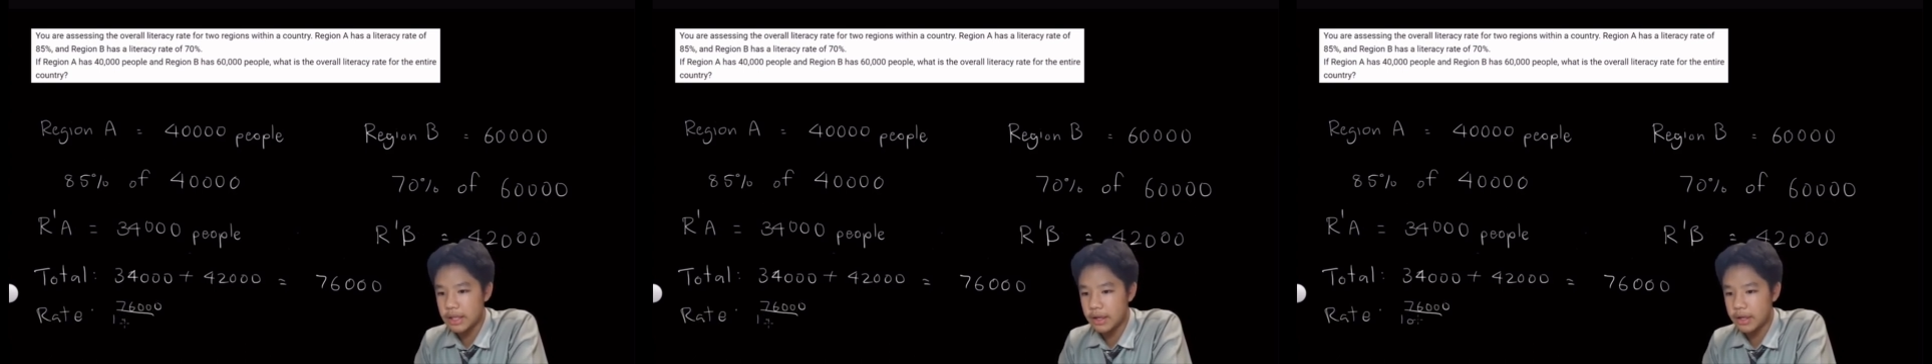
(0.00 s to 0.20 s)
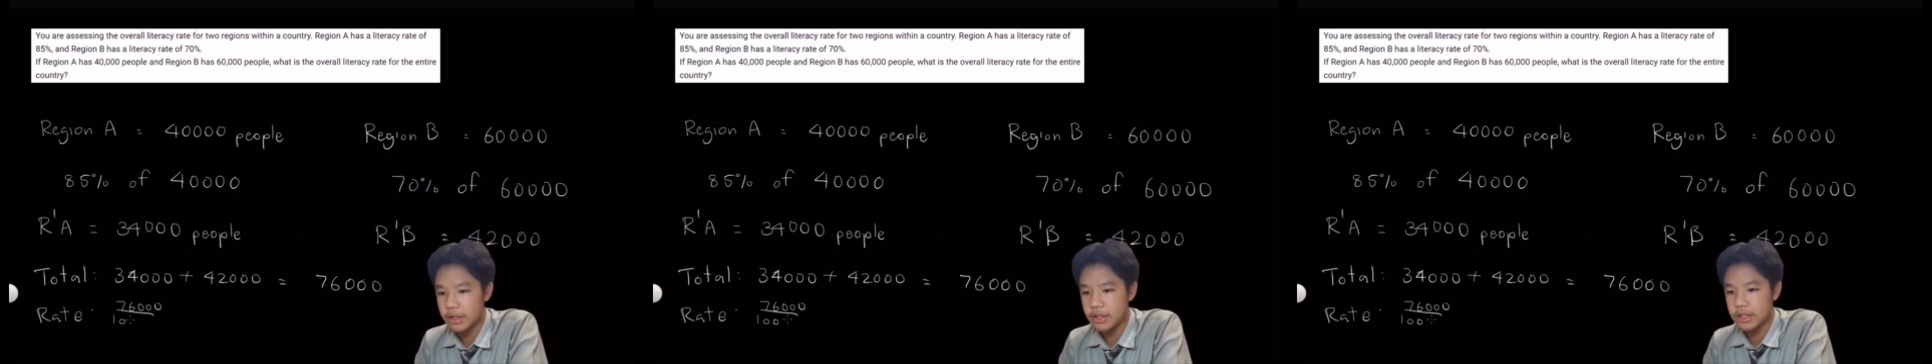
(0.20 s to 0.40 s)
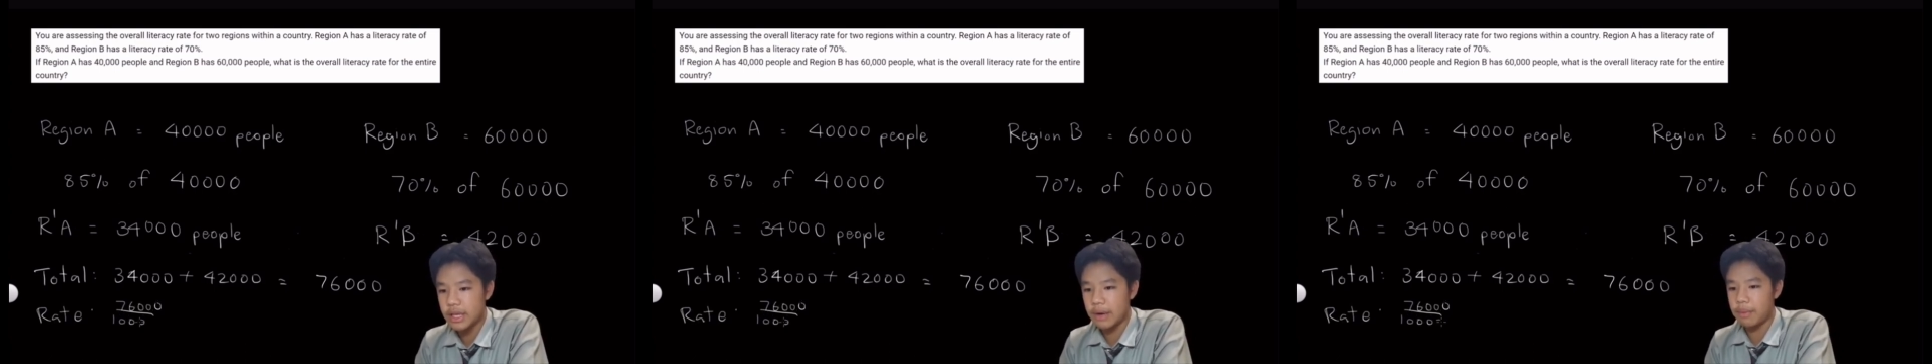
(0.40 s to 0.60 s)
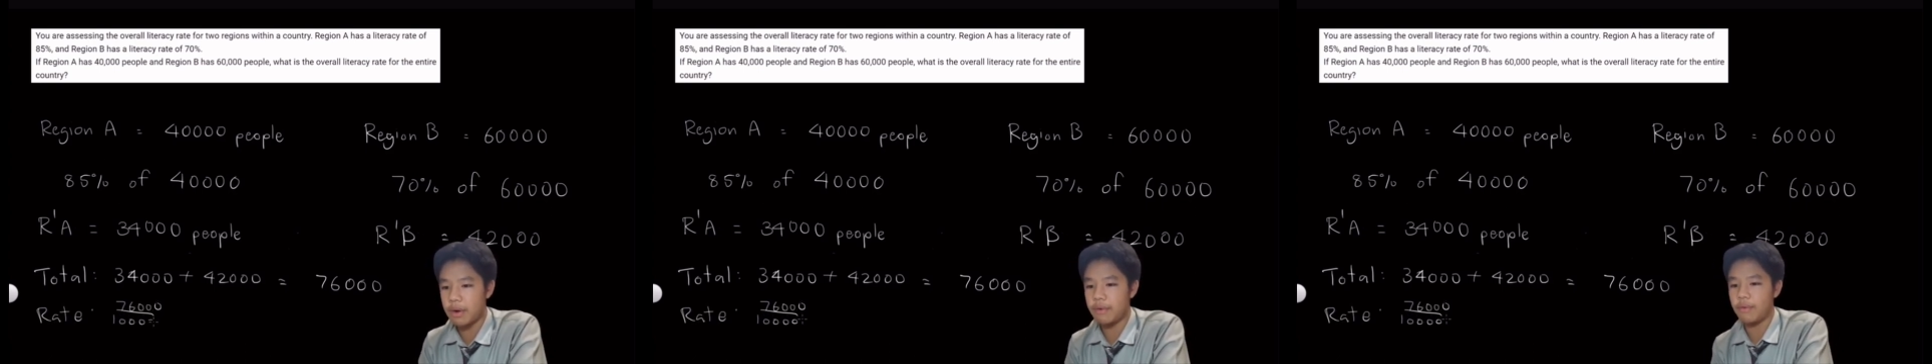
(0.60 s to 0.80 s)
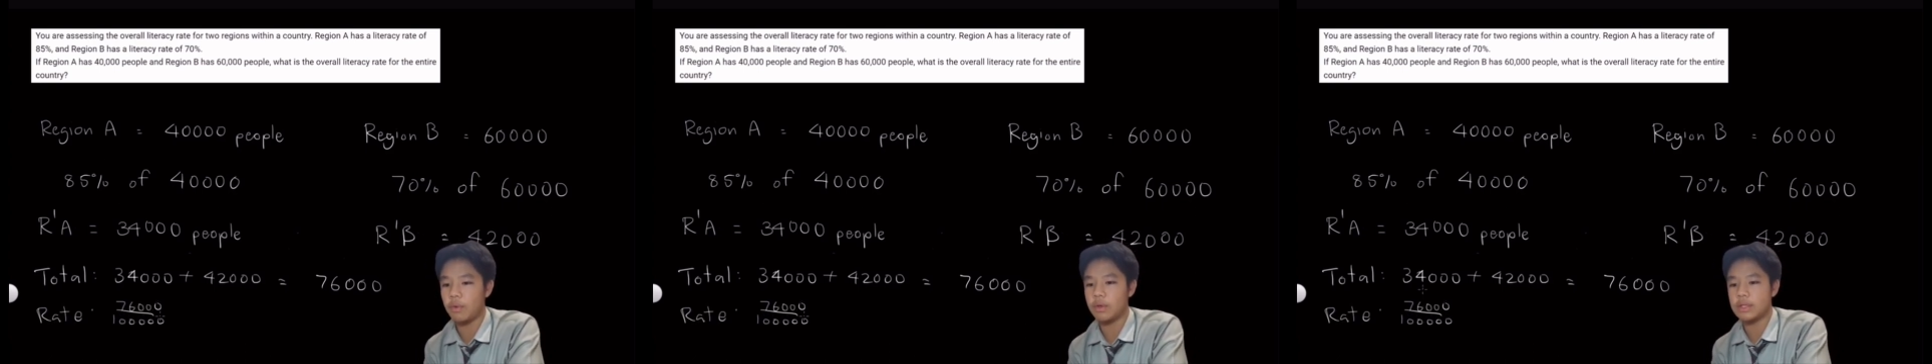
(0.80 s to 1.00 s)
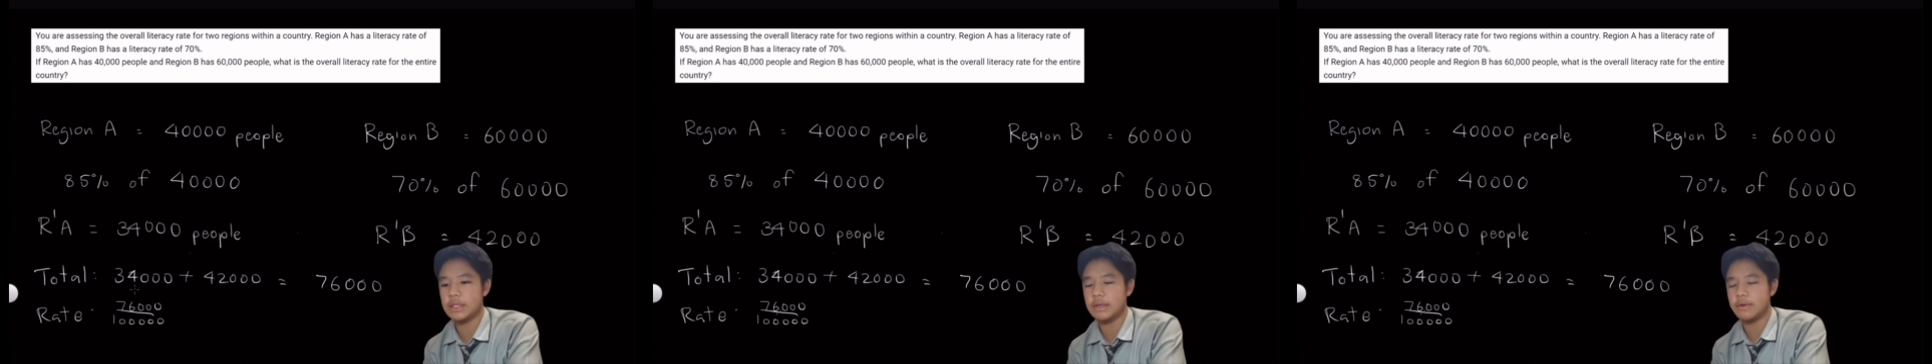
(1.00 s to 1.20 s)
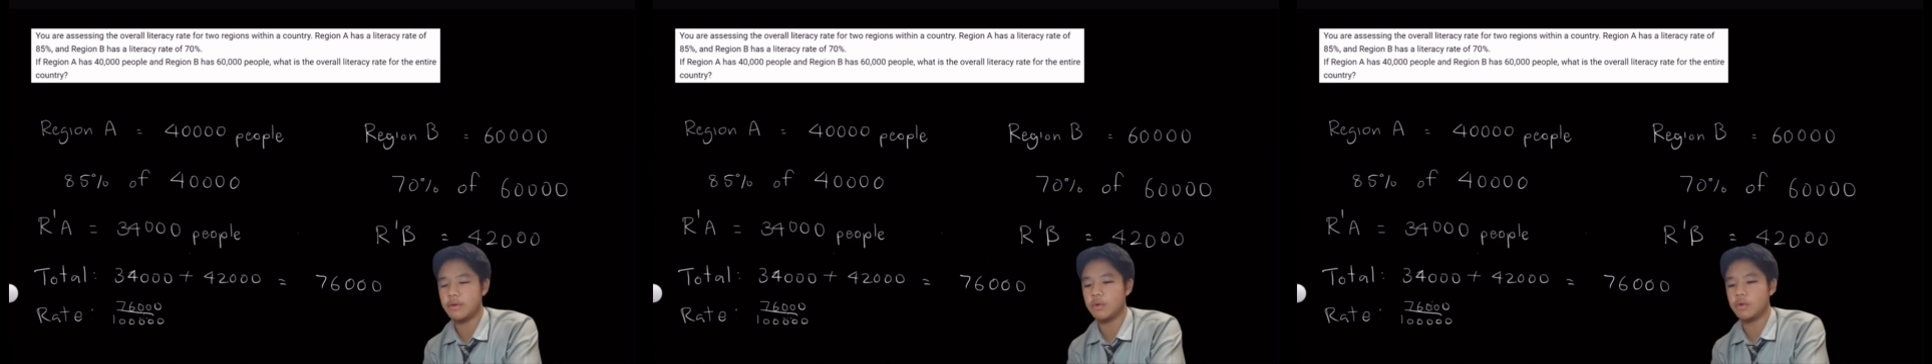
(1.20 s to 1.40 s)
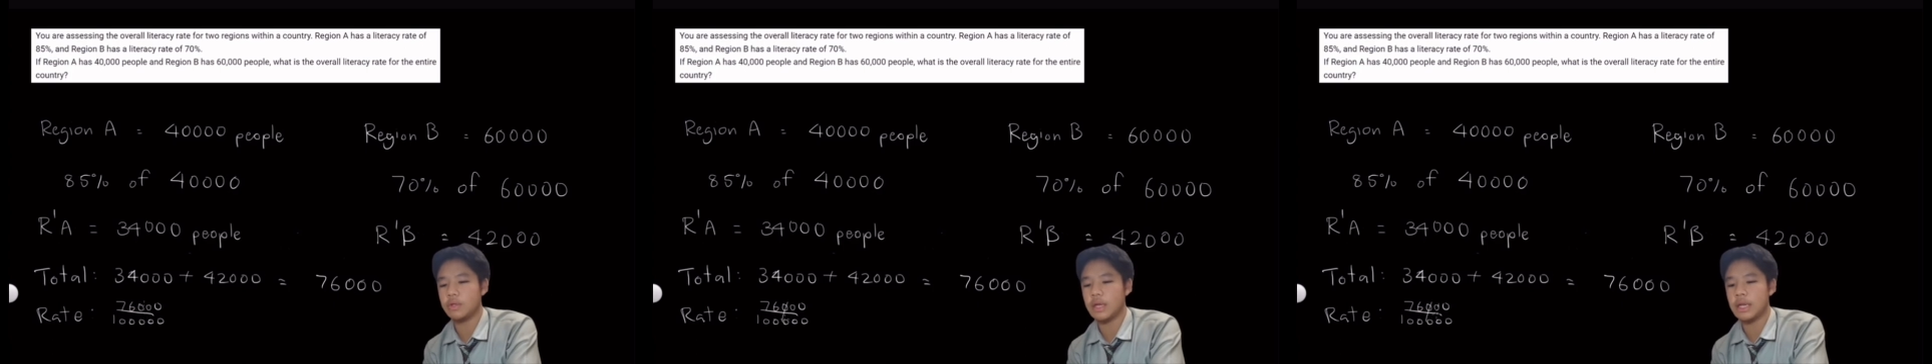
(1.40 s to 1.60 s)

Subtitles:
that you can just get rid of all the zeros,